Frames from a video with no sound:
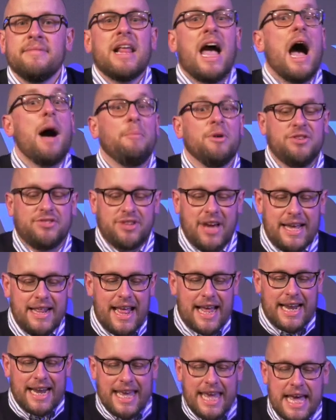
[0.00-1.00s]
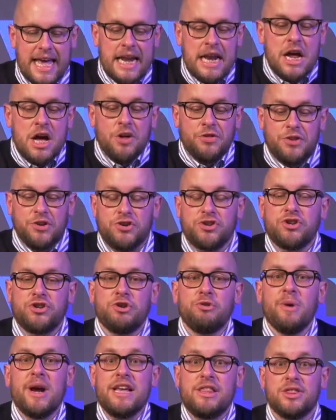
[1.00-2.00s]
I'm going to say that again. The
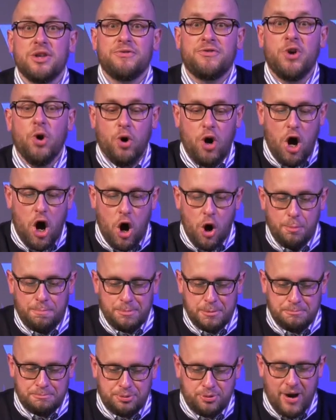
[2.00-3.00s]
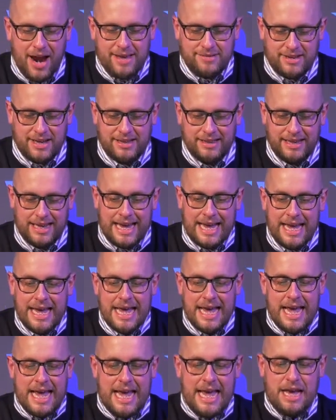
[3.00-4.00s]
strength of your hope presently
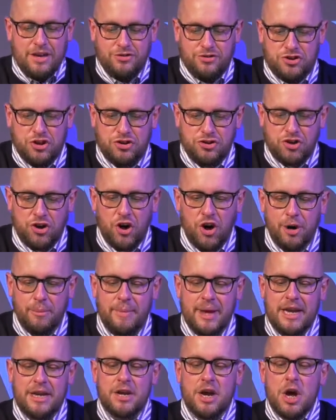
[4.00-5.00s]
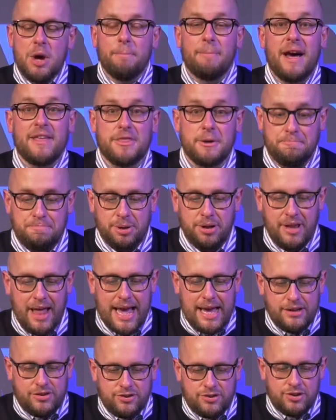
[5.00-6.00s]
is determined by the
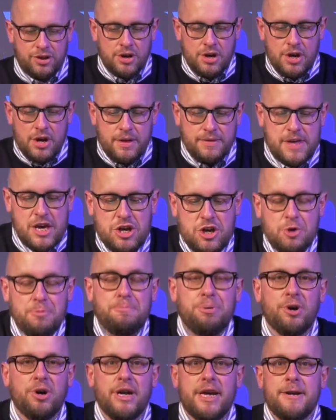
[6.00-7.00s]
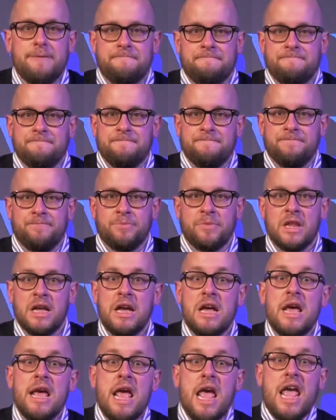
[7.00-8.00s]
place that you put it.
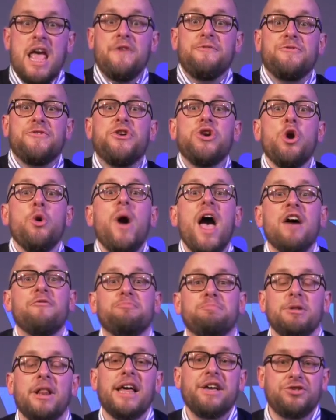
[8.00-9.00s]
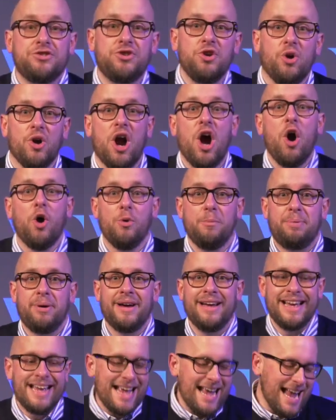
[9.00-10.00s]
If you have placed your hope
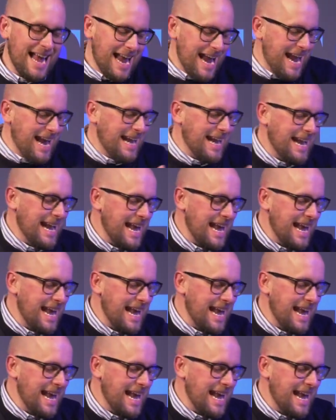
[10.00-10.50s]
in an